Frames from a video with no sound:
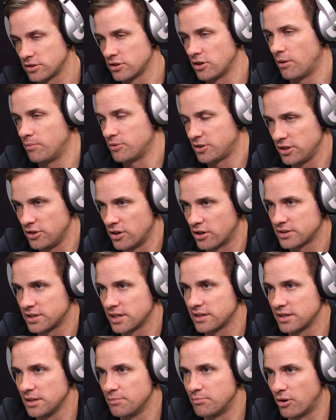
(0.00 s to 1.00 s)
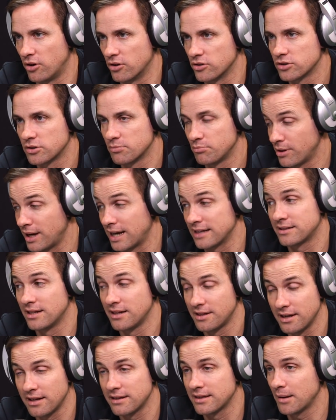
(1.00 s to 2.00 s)
it's obviously not 16 points, but I
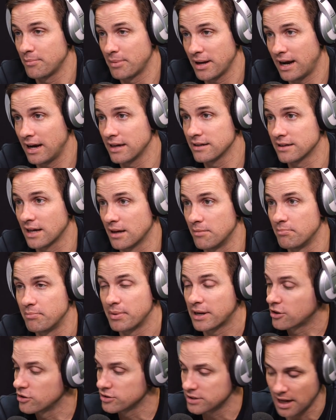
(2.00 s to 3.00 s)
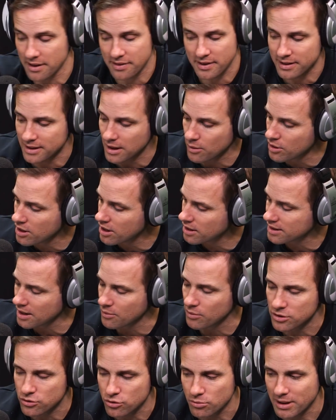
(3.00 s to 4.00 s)
still think they're behind them because I think there were
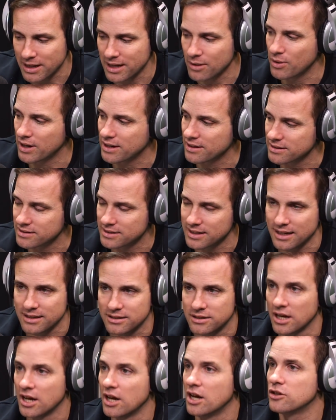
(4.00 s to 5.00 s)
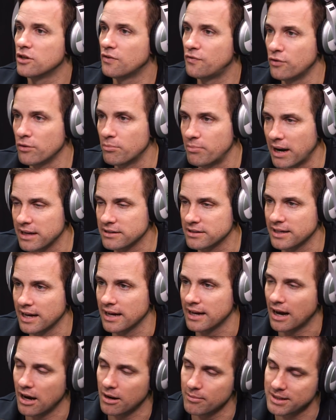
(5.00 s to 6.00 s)
there were too many weaknesses. The fullbacks
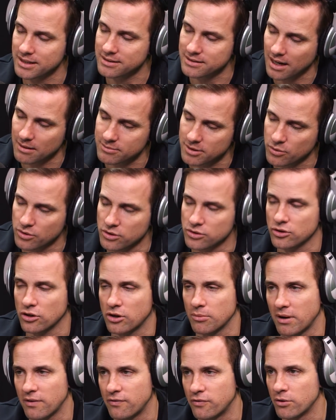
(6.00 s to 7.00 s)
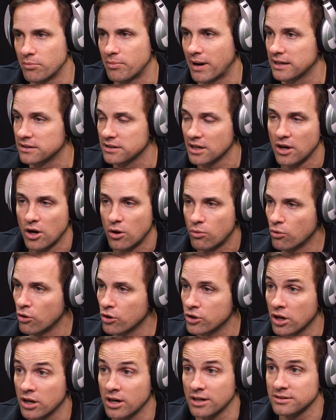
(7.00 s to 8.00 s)
again. How many times are we going to talk about fullbacks?
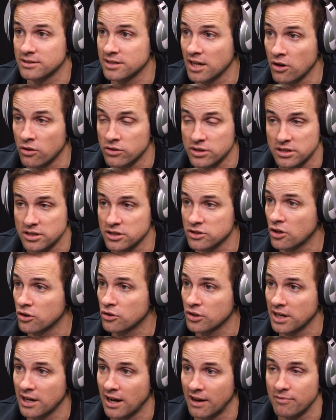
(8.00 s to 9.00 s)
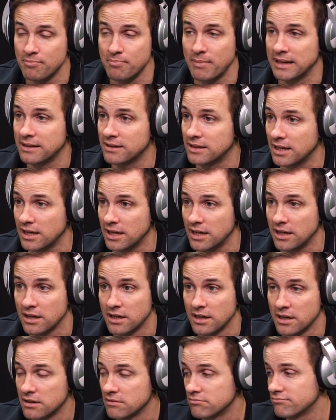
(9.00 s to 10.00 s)
Walker, Cancelo. This is not good enough.
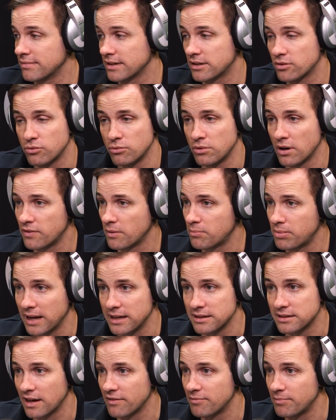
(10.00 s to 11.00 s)
Mendy. But whoever plays